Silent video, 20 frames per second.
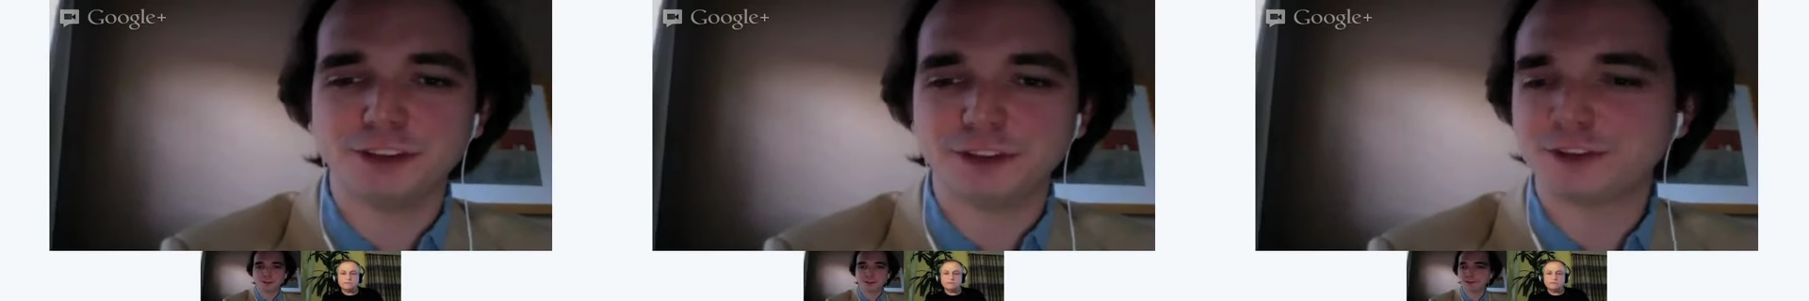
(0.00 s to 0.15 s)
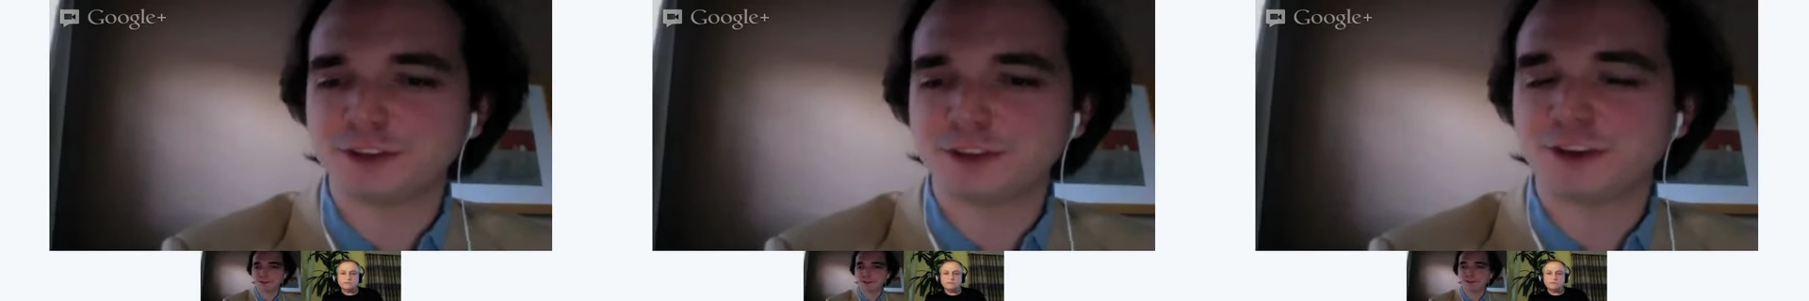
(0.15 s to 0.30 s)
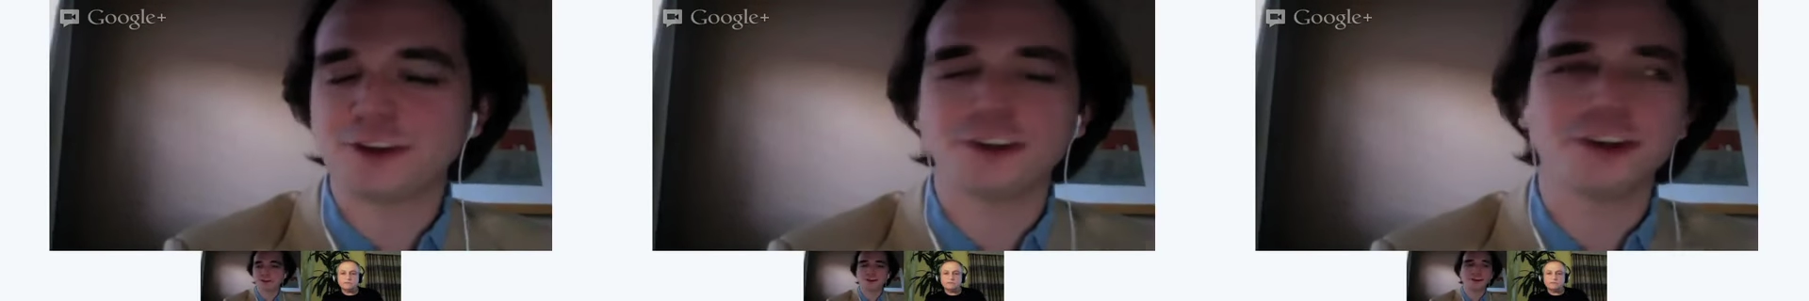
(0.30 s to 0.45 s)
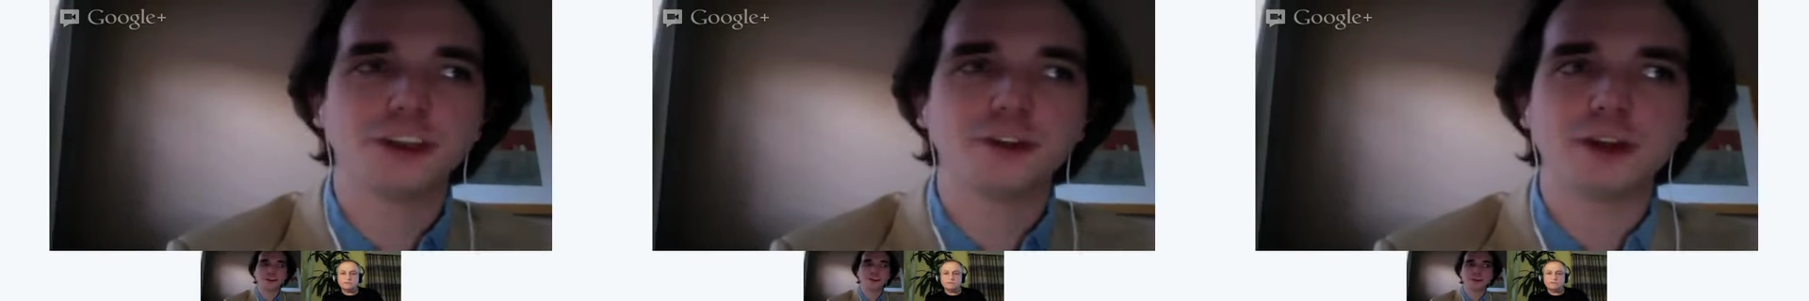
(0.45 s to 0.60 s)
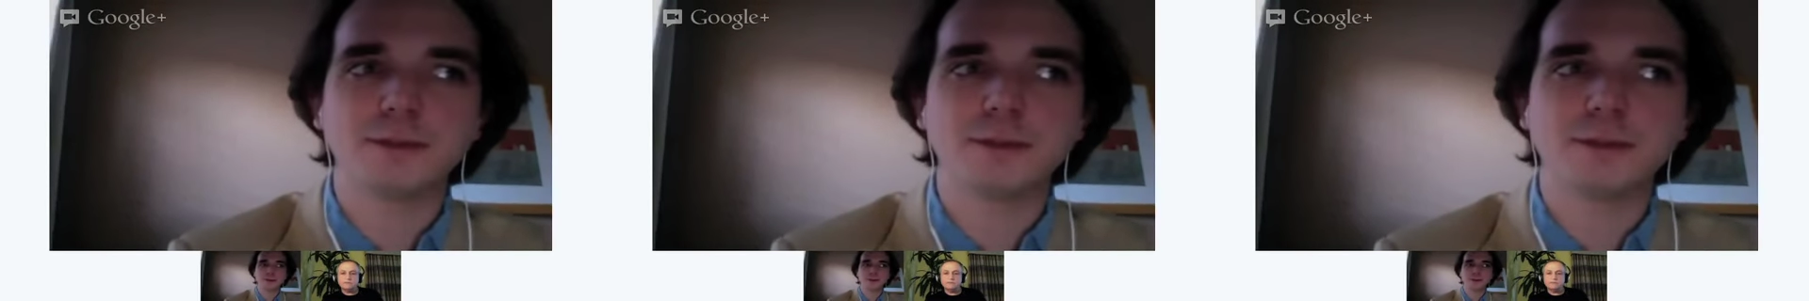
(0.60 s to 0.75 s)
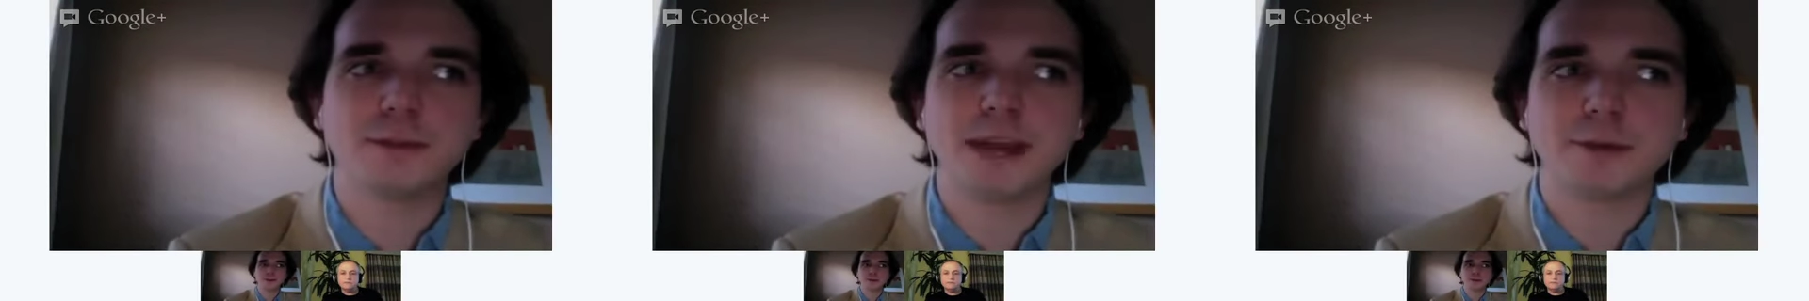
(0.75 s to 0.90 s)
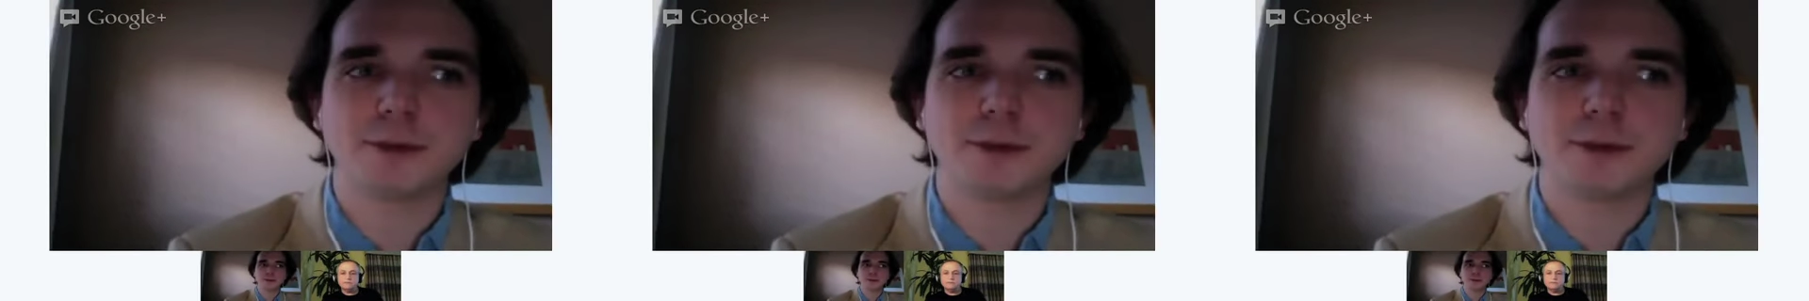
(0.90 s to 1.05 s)
Starting all the way
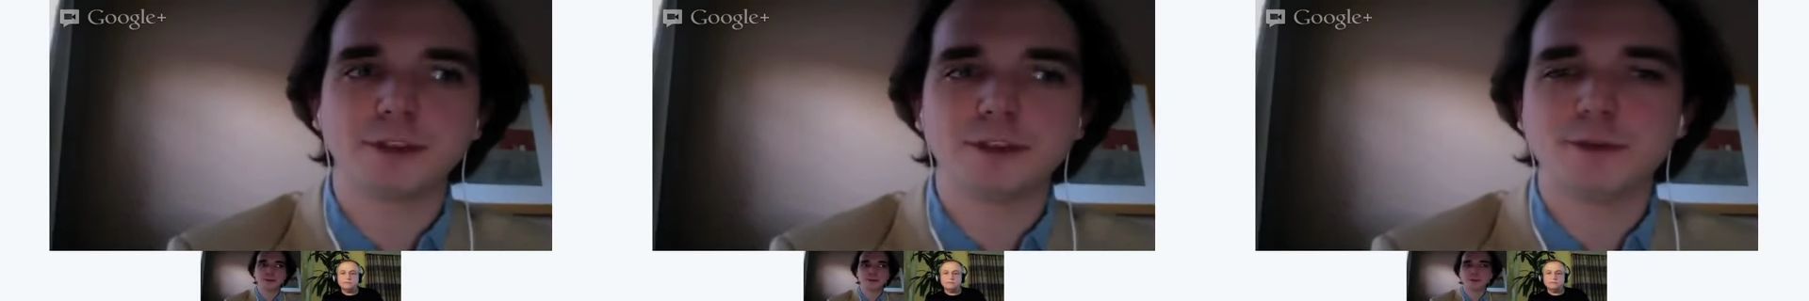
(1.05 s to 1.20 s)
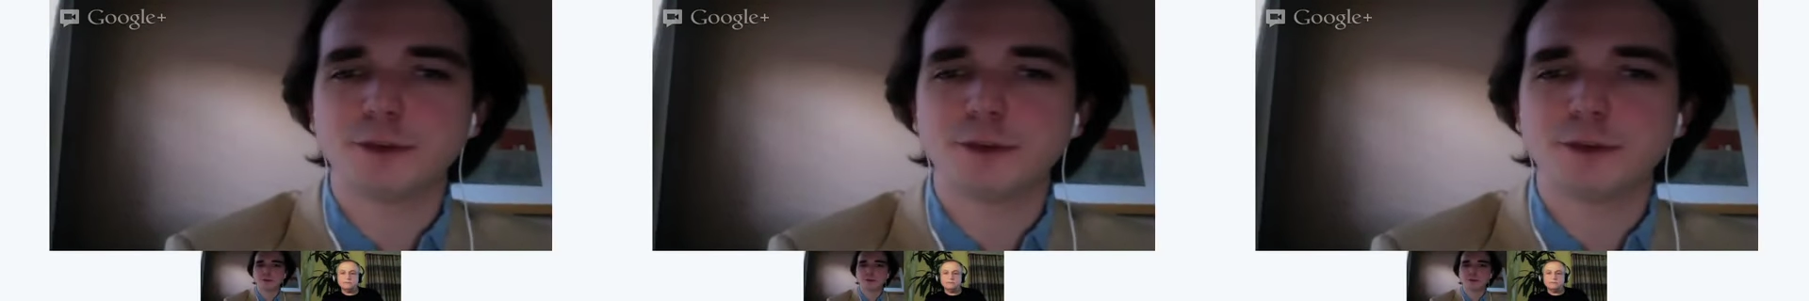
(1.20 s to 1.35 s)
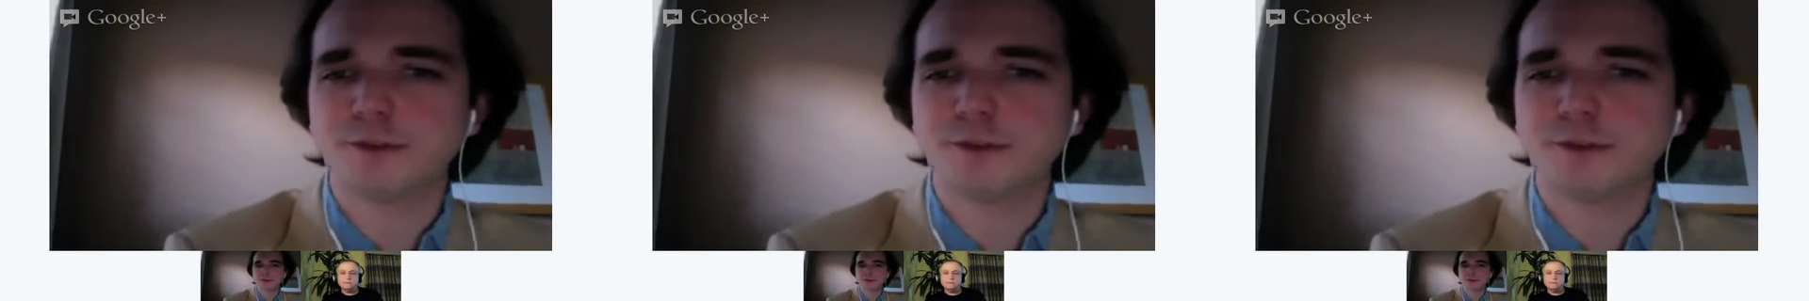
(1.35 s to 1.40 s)
back with you were